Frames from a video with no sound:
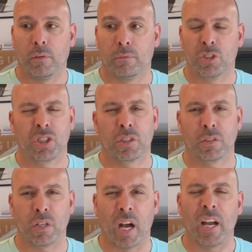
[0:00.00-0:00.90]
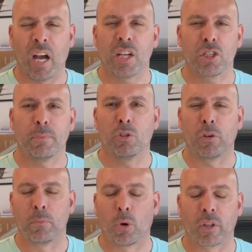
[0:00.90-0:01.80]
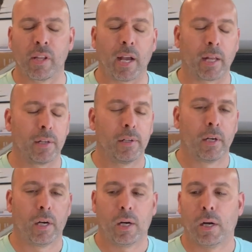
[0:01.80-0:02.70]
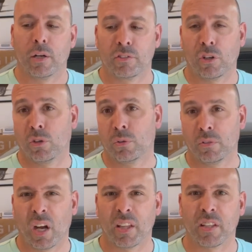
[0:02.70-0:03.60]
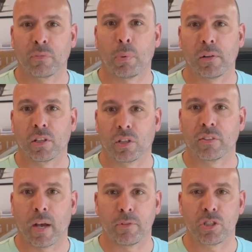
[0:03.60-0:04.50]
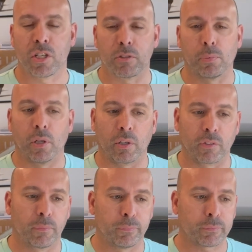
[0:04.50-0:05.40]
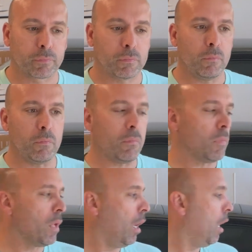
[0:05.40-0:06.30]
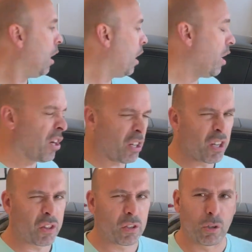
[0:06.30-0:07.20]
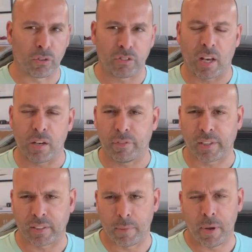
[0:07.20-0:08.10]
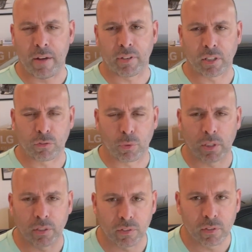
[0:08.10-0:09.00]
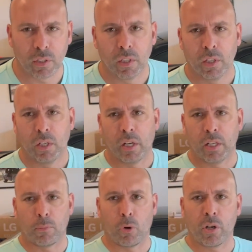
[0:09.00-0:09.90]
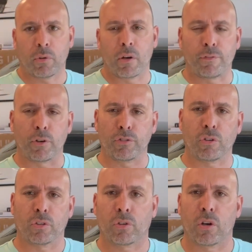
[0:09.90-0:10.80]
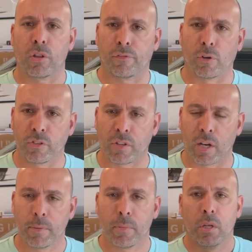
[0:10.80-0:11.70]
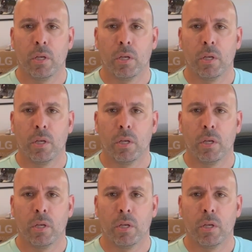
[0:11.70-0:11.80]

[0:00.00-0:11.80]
which I should be doing more than that. So I think it's probably a good time to change the plugs. Another little side effect that I'm having as well is in the morning when I first start the car the first time,